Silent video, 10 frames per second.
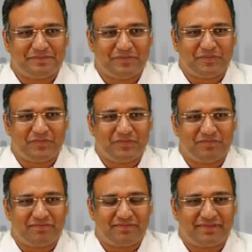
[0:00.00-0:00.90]

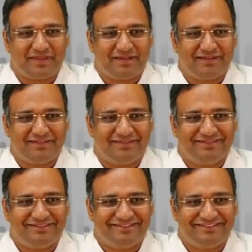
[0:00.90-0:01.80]

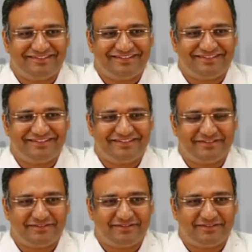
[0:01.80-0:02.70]

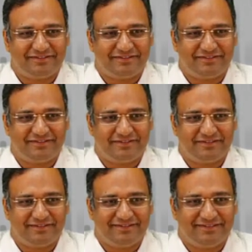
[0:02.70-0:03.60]

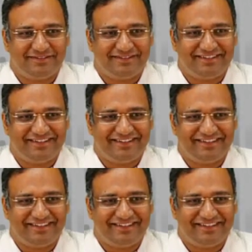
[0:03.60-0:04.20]
[no speech]